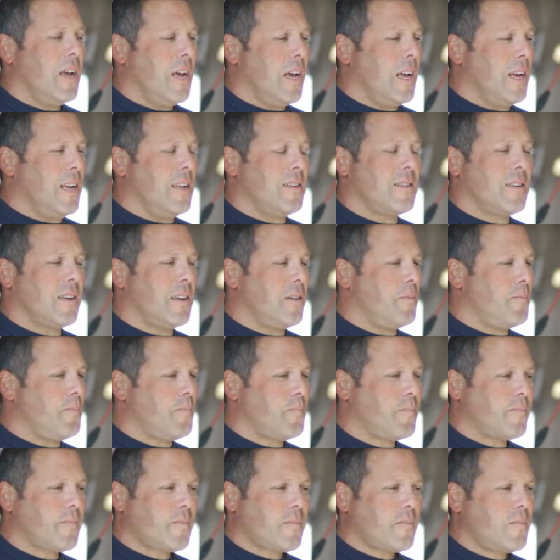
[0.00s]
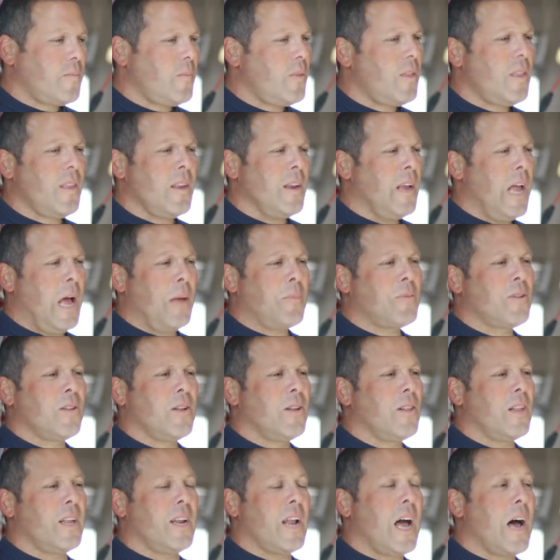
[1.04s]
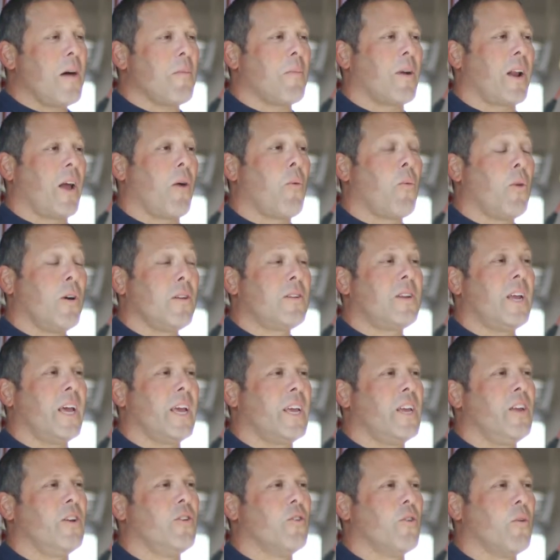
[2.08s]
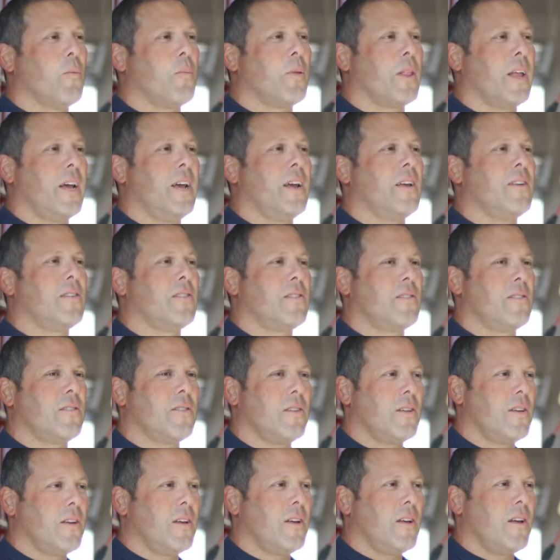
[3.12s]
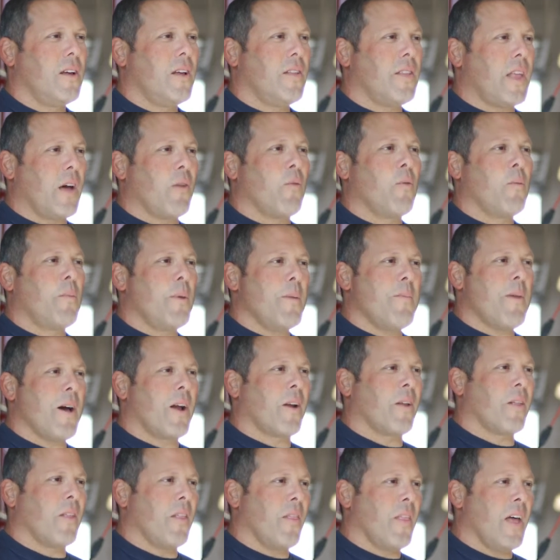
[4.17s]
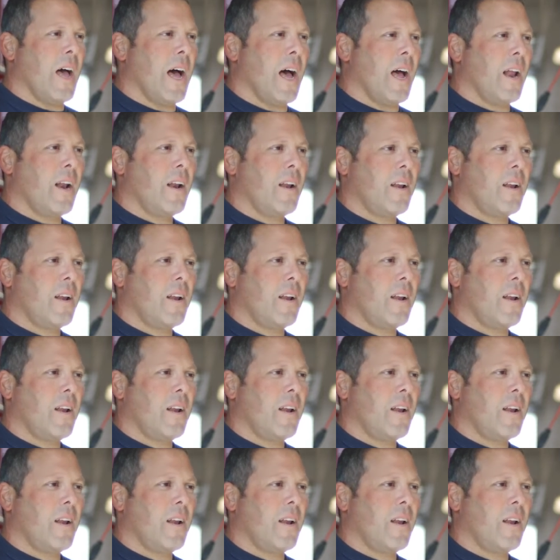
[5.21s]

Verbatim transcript: And he said, absolutely not, but I will take you to a place that will be better than that.